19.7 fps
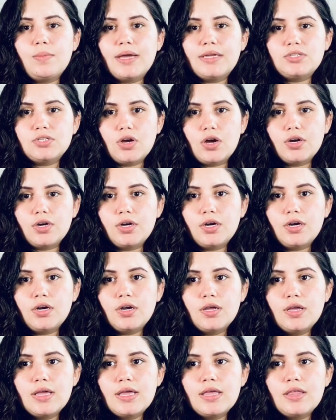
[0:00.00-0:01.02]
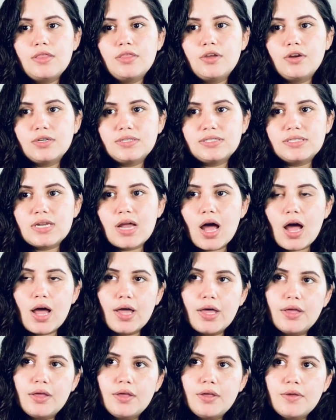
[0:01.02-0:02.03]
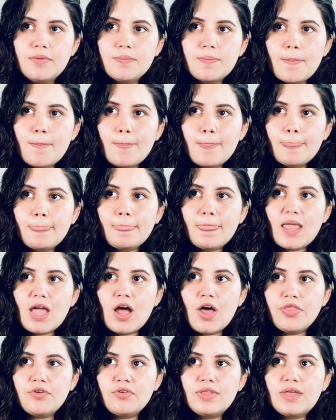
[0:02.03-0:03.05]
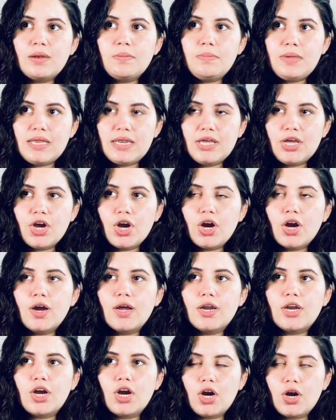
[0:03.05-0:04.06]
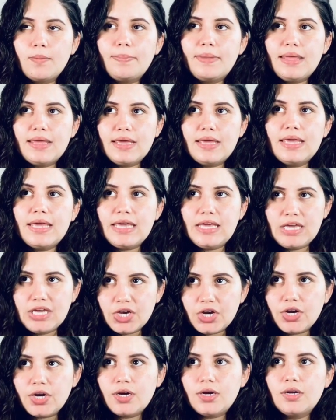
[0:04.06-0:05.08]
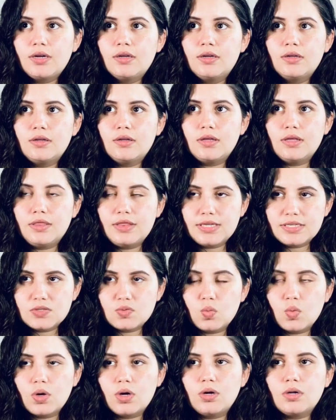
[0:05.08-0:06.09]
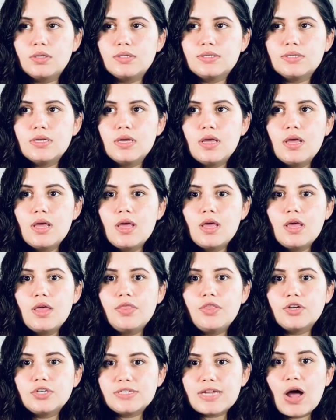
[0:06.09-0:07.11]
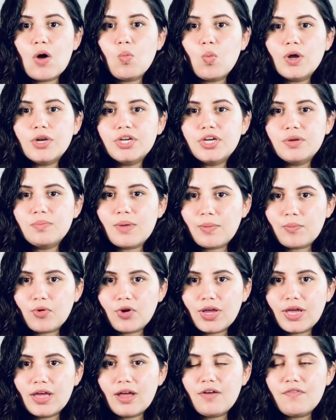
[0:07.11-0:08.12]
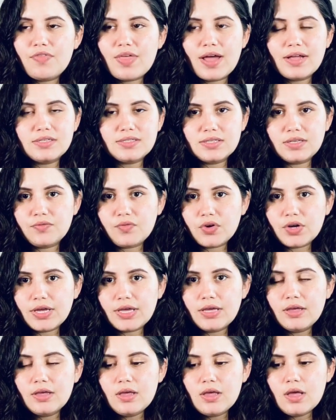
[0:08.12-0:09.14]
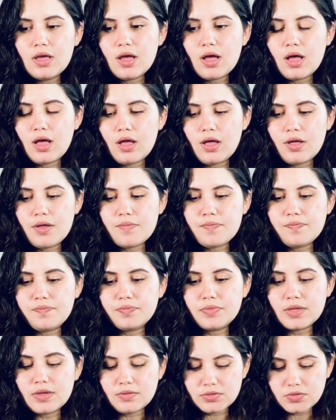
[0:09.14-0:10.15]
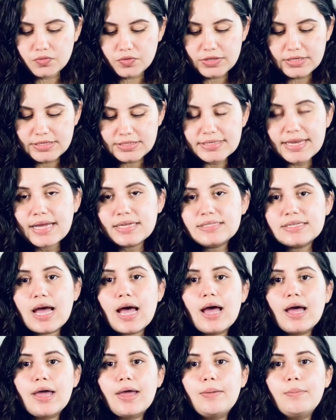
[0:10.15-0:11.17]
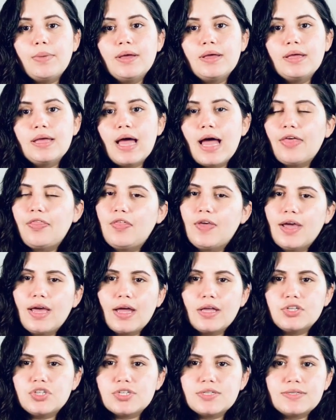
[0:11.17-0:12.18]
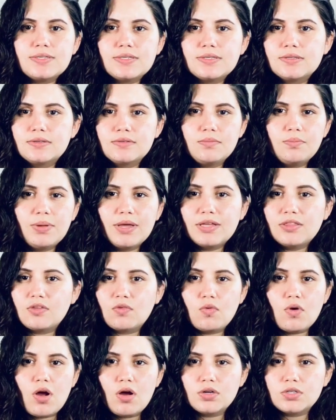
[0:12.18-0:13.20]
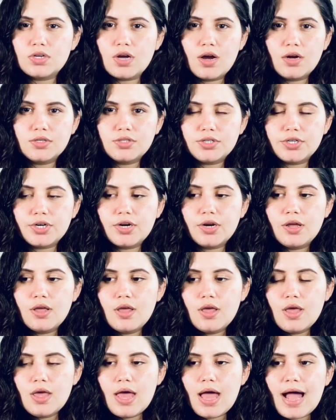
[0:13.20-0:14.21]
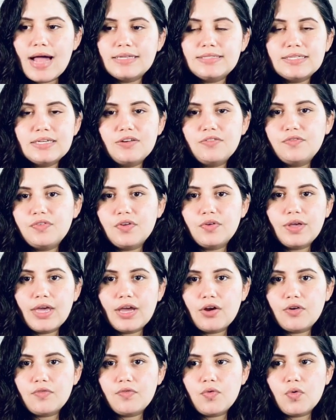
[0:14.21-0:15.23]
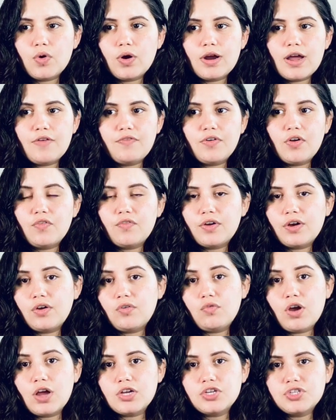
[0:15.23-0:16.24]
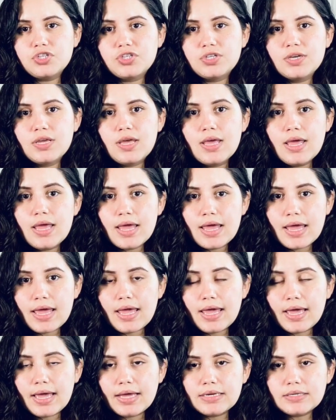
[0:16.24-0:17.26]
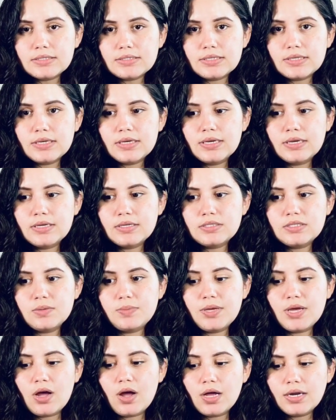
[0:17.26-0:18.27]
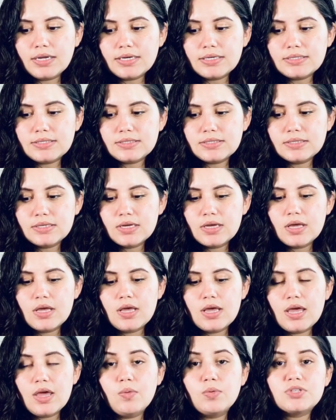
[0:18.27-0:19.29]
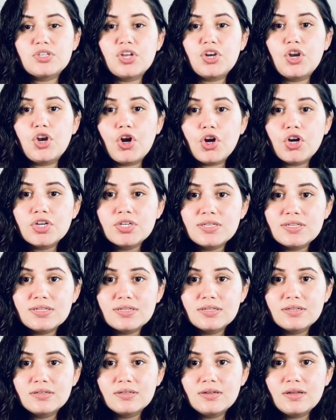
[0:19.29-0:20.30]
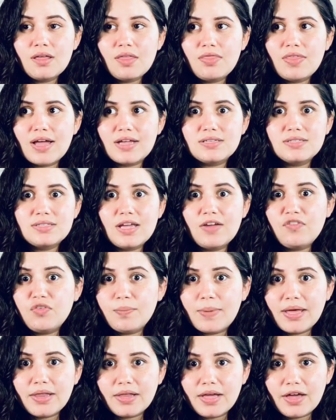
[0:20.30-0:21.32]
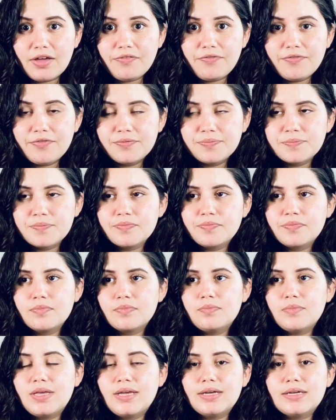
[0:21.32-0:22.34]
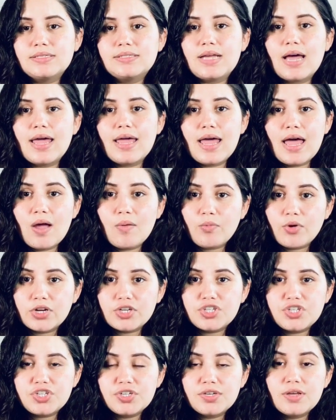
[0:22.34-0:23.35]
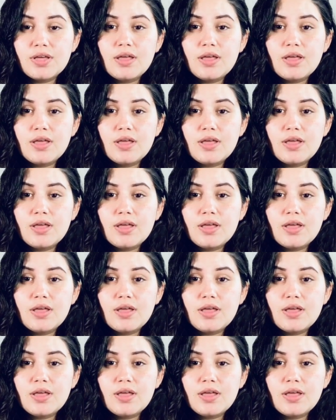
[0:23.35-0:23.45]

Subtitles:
my daughter, there's not, other than meeting her and her being here in this world, there's not one good memory of that delivery. It was a really sad time. I think I just picked the wrong doctor. I didn't feel cared for. I felt very rushed. And to be honest, it was a nurse that saved my life because I hemorrhaged